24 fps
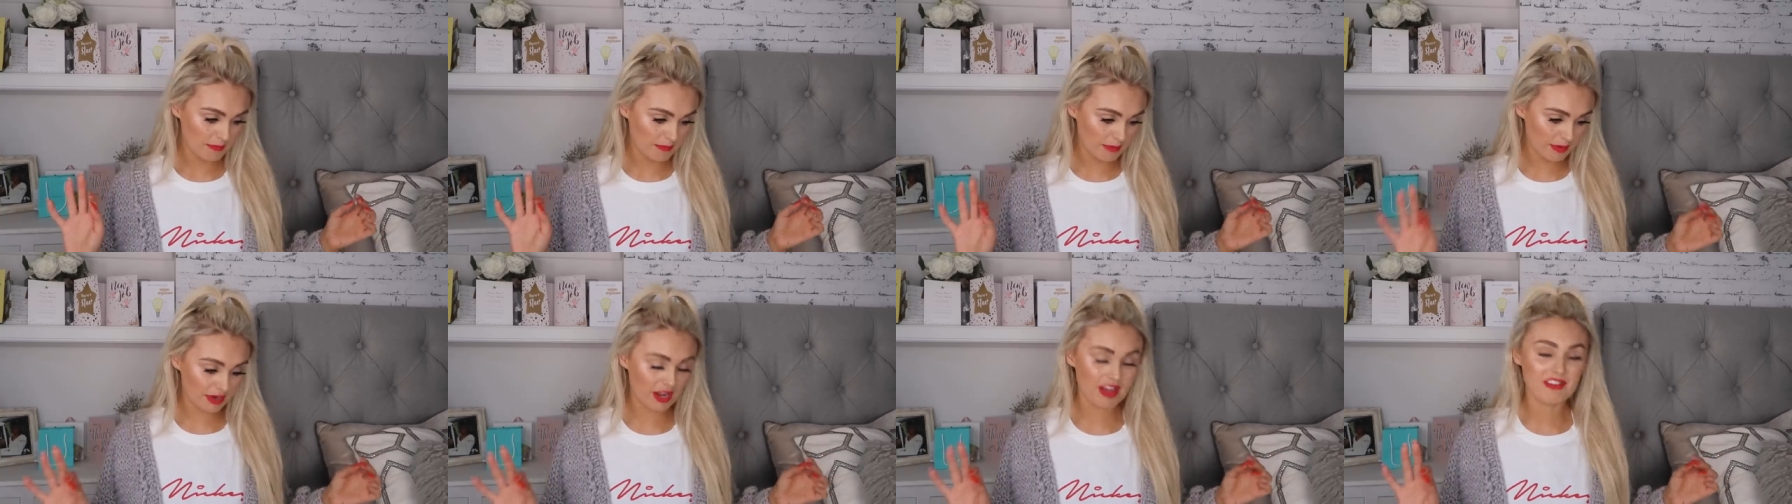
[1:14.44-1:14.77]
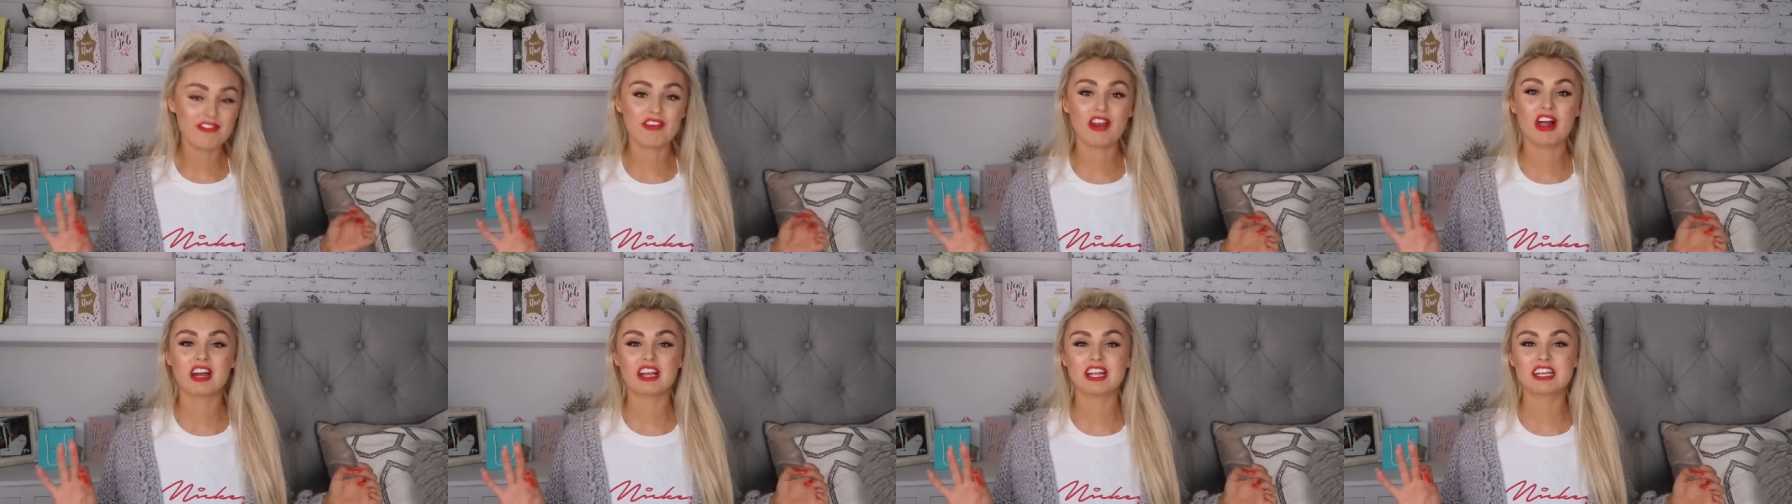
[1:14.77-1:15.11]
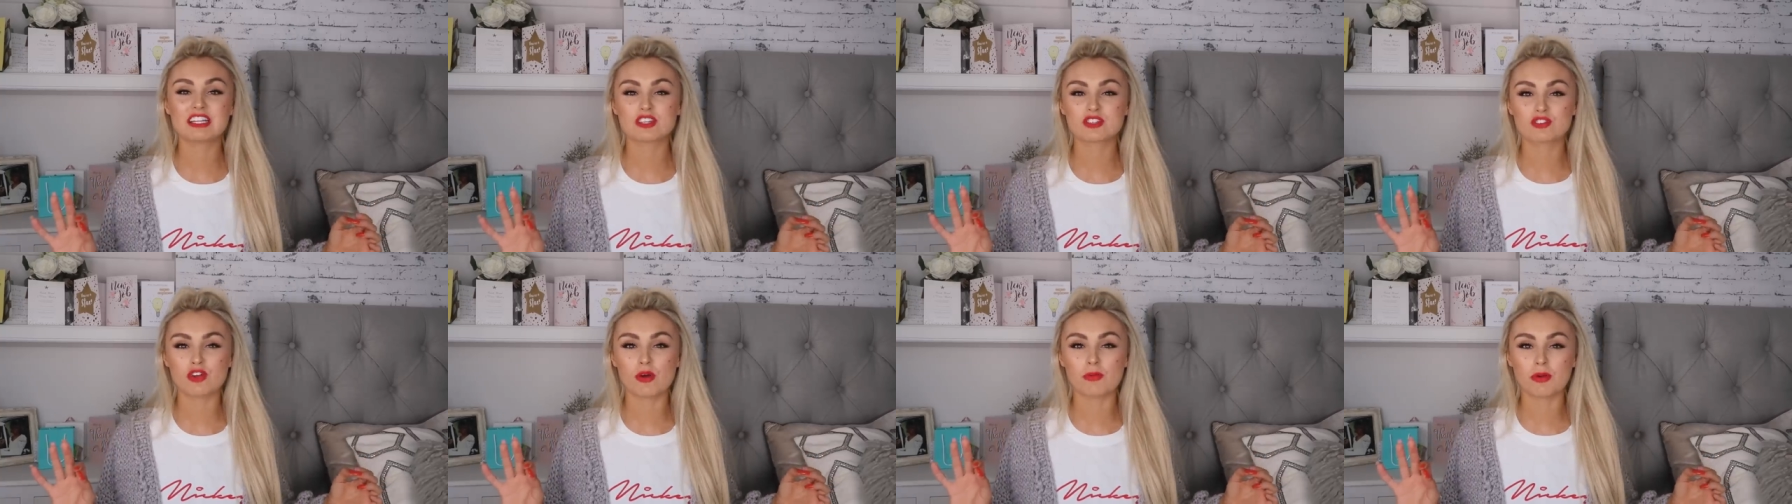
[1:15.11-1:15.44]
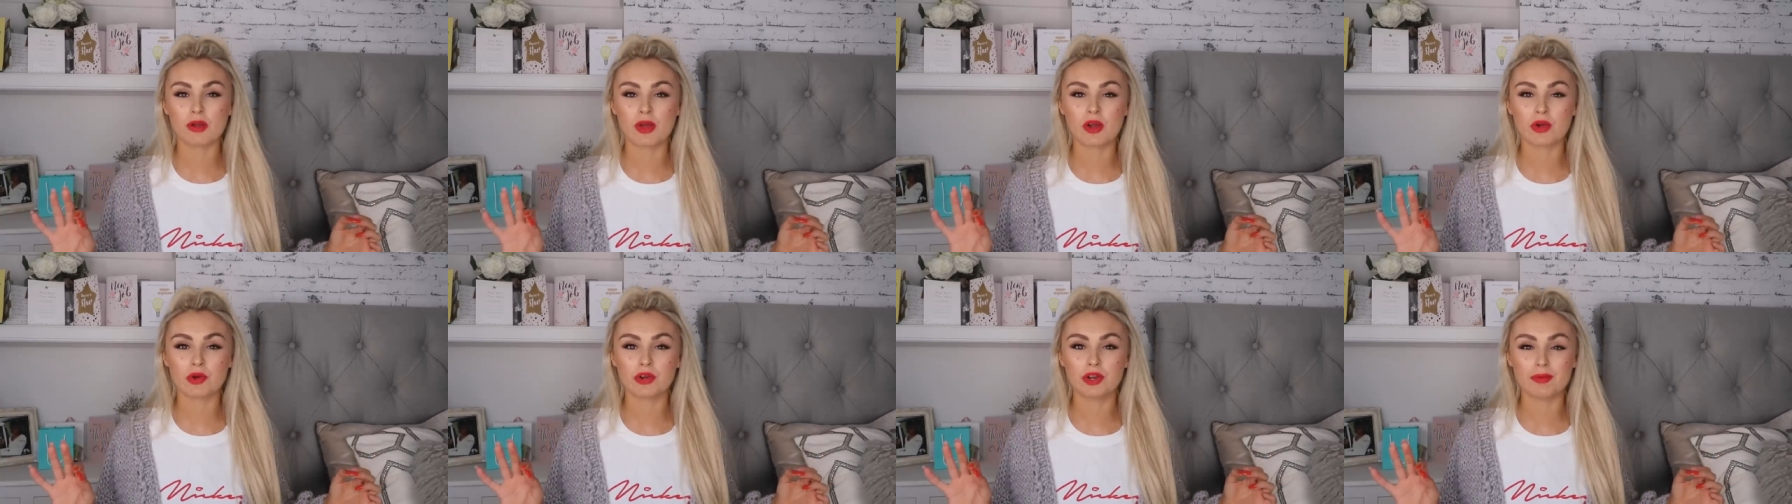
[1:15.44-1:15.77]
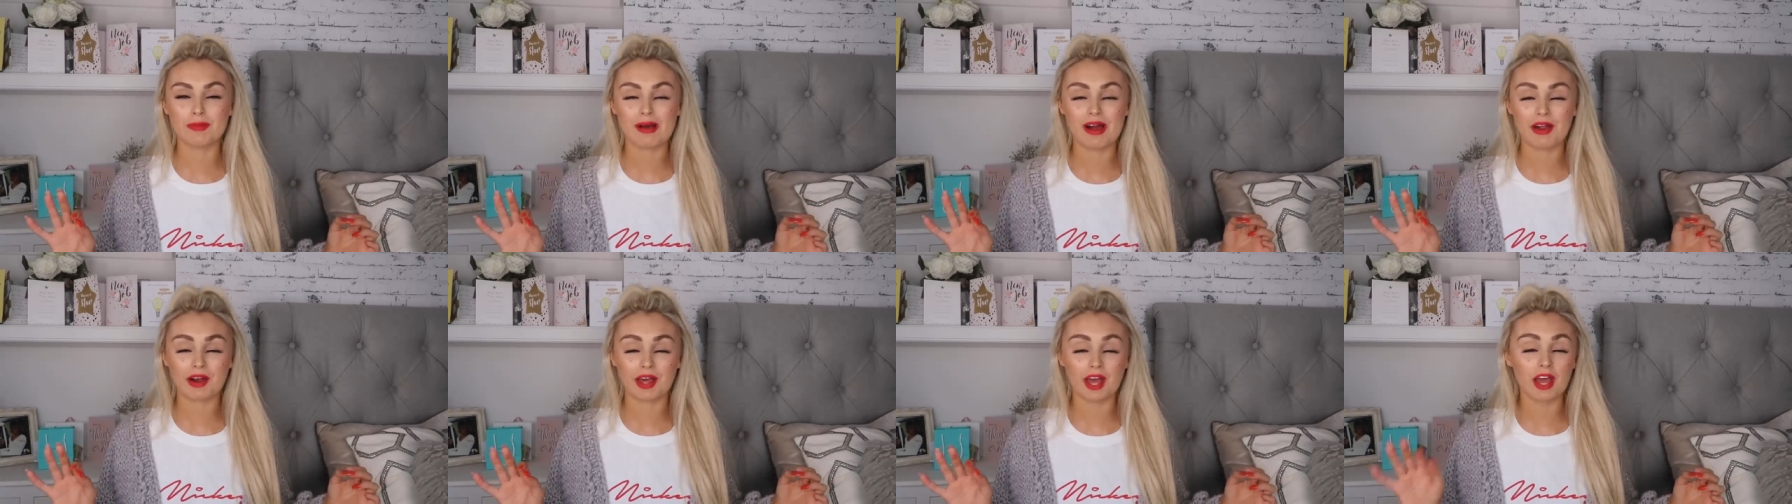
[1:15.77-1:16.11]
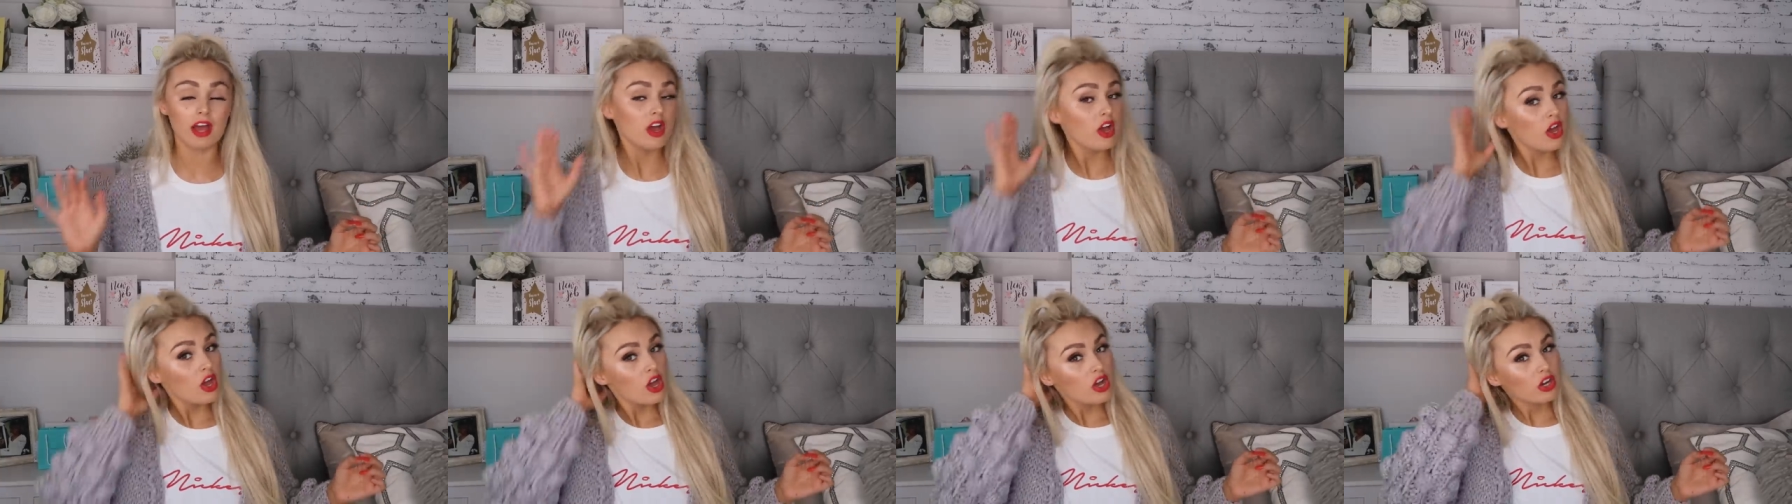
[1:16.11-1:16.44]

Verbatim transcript: But I feel like I need to stop going on about it.